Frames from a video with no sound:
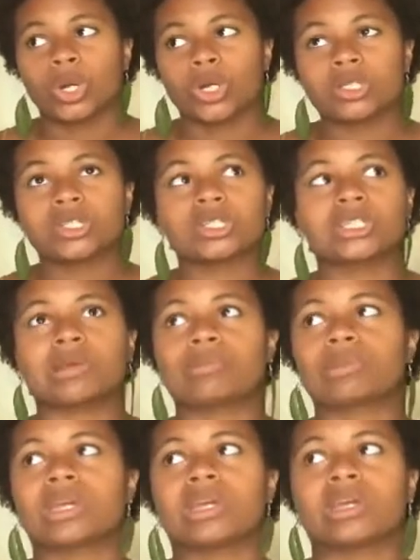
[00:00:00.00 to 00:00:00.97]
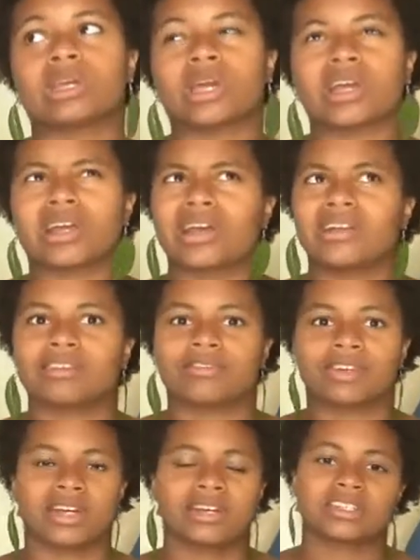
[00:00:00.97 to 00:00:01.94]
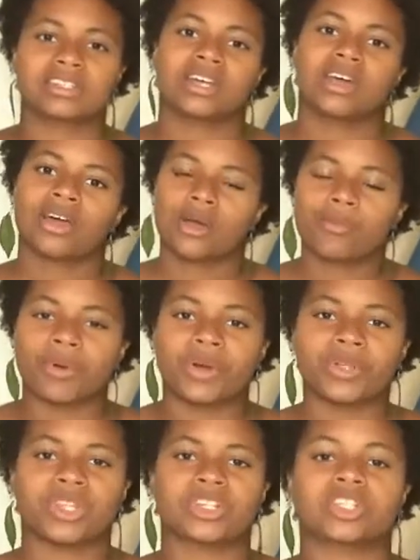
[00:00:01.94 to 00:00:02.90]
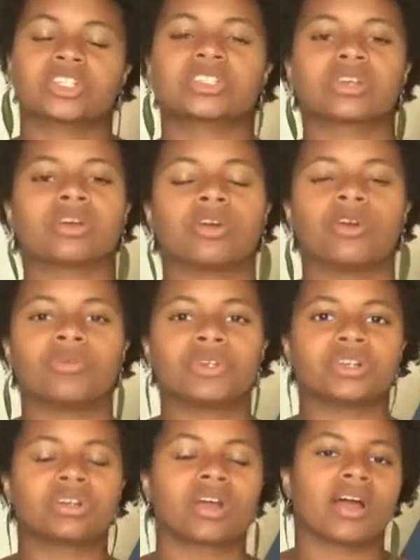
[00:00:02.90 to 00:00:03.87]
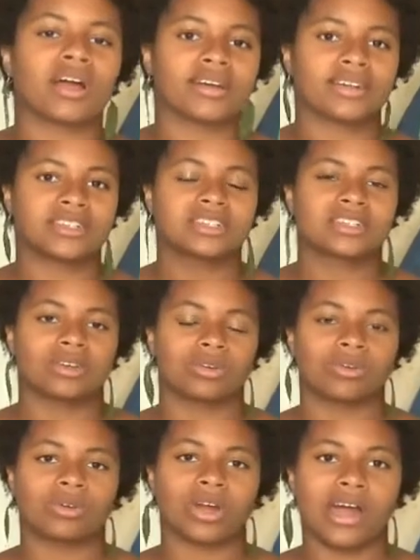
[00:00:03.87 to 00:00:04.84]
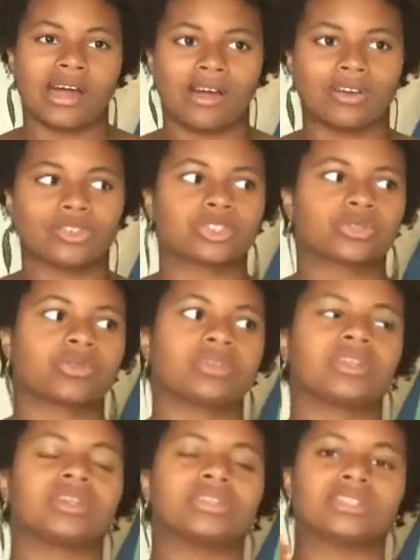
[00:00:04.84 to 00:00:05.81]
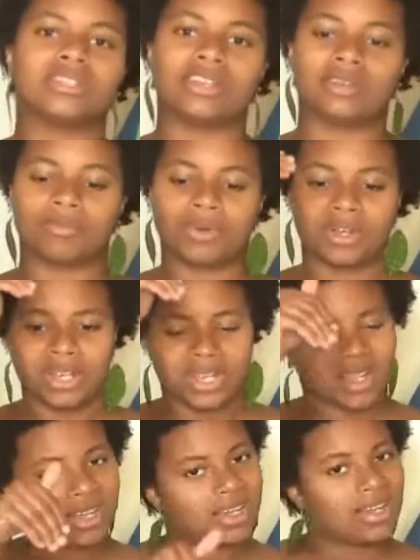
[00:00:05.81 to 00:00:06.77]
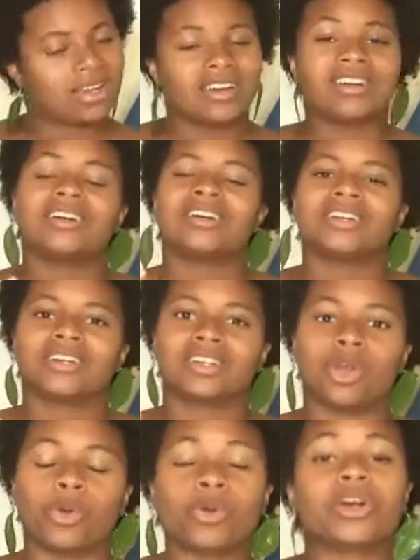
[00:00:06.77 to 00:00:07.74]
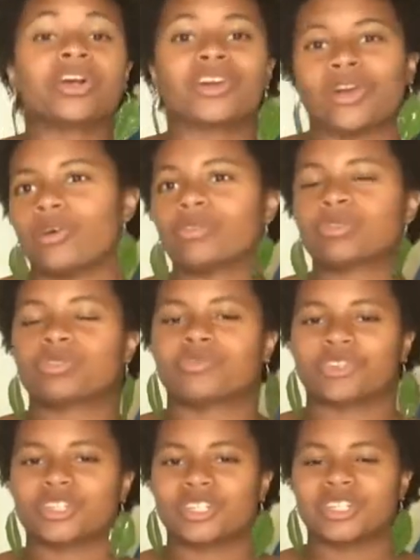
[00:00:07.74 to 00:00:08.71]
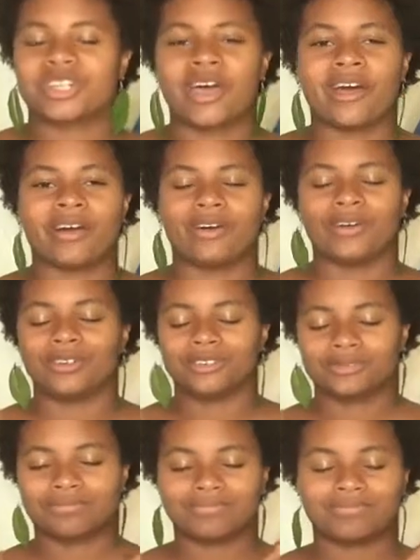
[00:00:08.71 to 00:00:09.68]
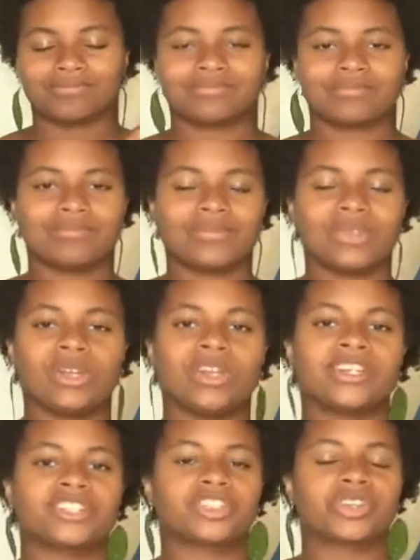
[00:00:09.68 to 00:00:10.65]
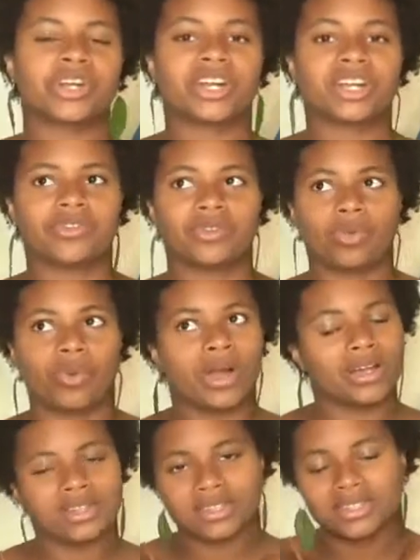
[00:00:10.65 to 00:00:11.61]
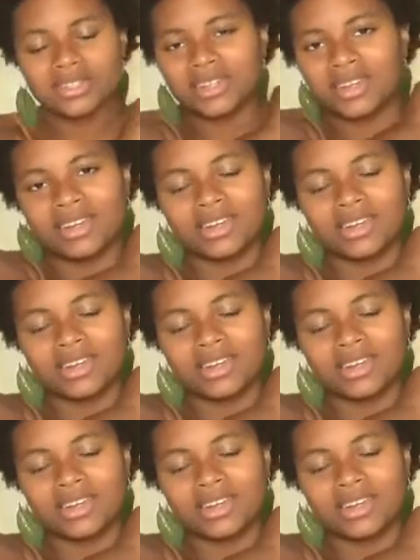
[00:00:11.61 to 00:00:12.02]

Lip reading: It's the same thing, kind of, I guess. But they just open your eyes to how truly deep yoga goes versus how it's treated in the West.